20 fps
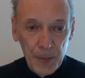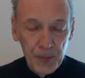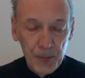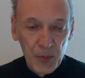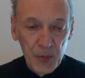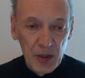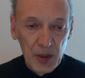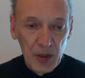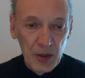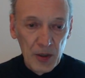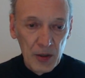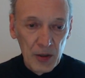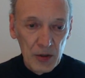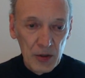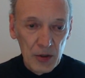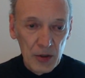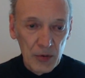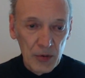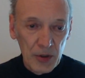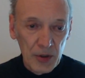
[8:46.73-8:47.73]
And
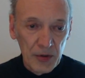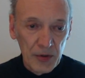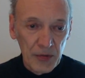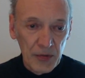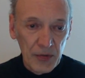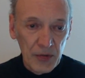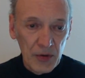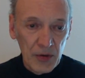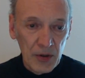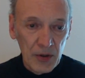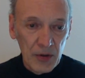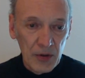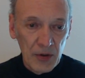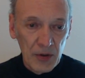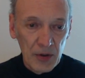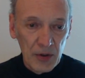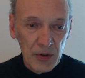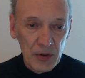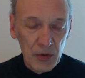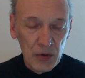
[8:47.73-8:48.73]
here you can see
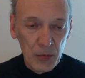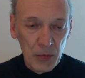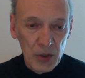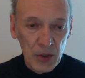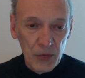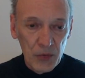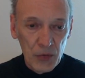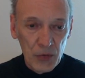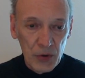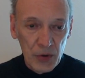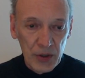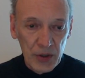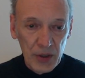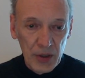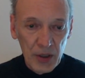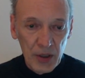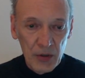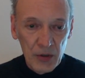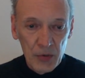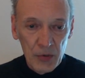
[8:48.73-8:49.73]
that in week
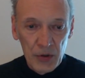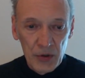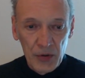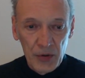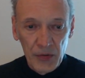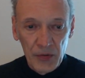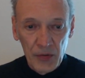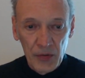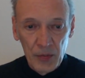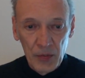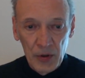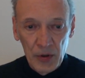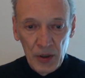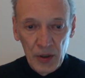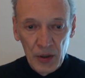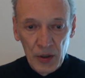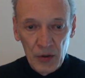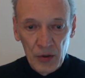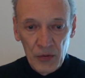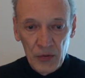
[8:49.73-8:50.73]
49, which is the
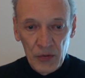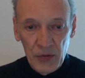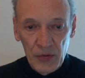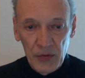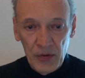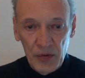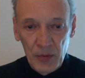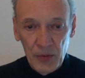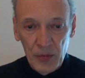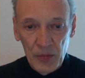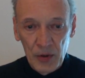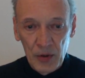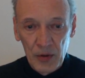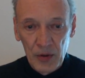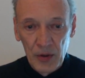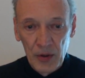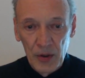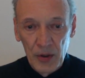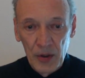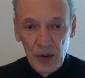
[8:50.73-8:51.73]
beginning of December,
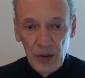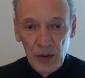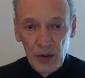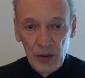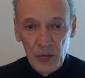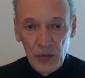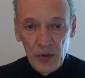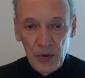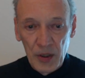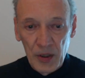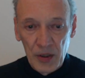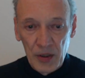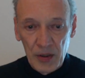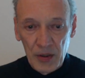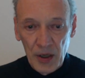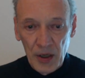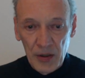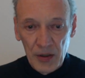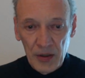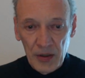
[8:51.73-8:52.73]
we had
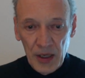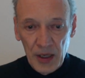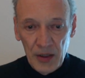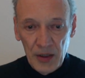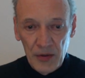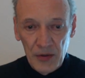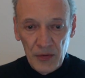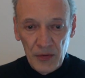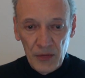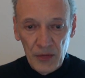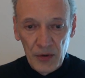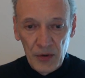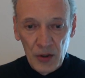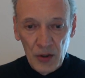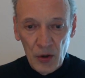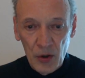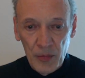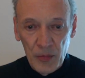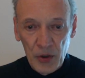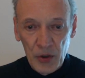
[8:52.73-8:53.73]
183
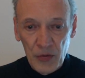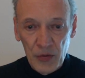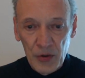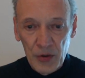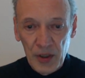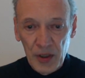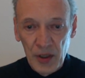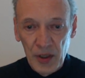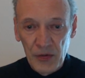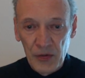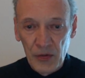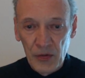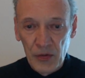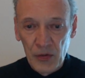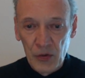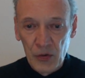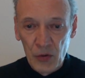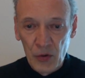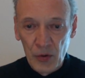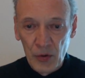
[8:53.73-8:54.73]
Omicron cases in
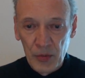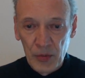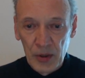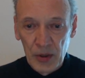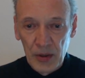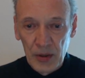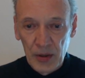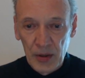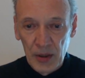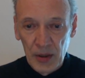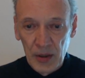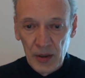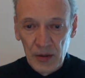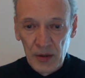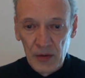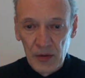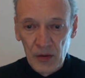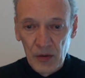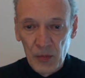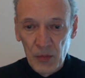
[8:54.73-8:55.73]
Germany, and in
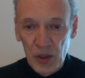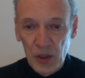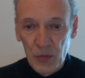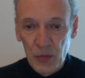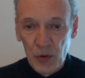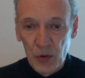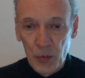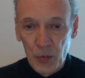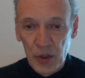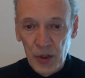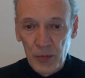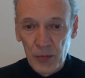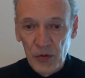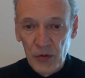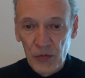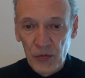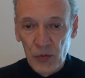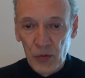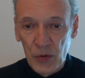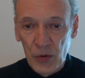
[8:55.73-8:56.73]
the week
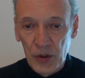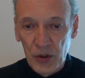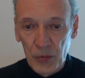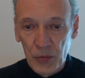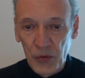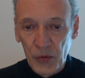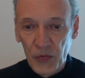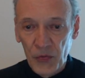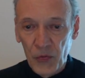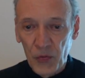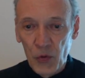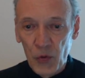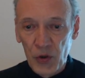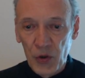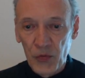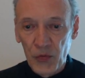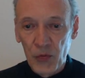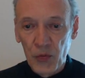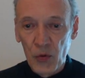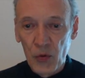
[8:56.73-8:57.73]
before it was
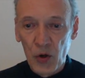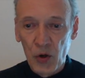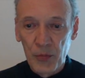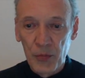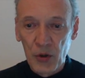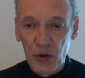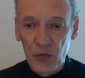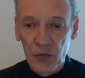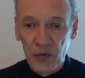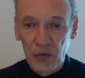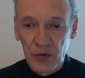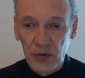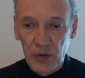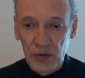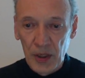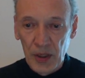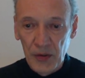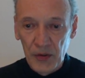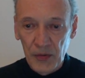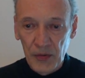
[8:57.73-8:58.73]
44 Omicron
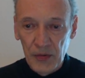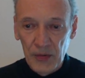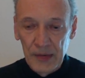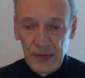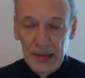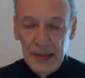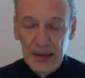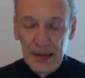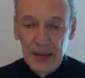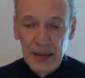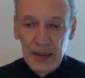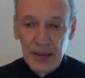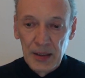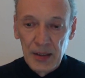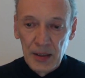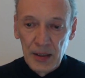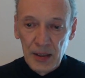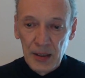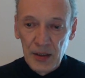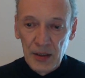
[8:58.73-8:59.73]
cases.
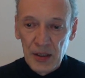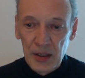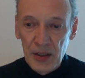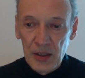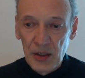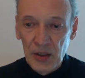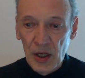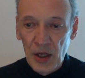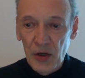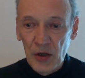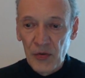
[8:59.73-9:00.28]
Indeed, an increase